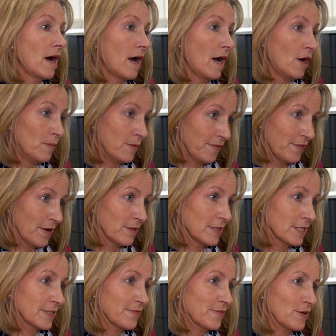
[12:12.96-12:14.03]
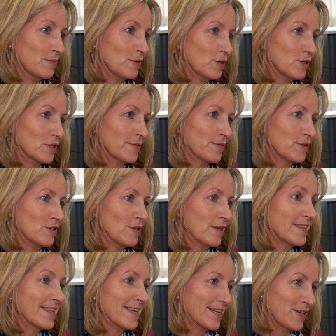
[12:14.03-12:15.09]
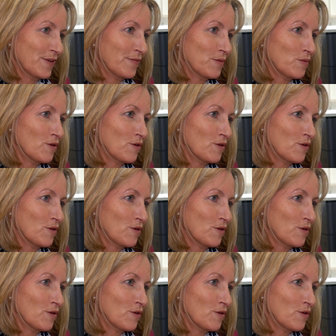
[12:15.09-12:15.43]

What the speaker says: I hope you found this film useful, and thank you for